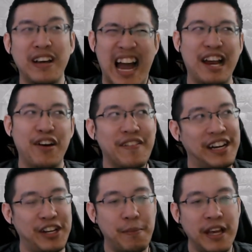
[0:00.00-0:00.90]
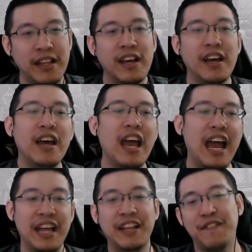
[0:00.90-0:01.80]
kind of a little bit,
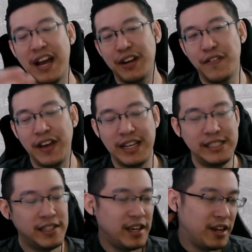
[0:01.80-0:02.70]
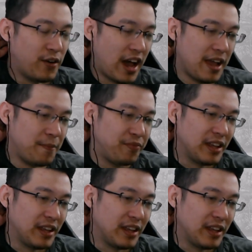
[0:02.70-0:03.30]
and then the final phase, right?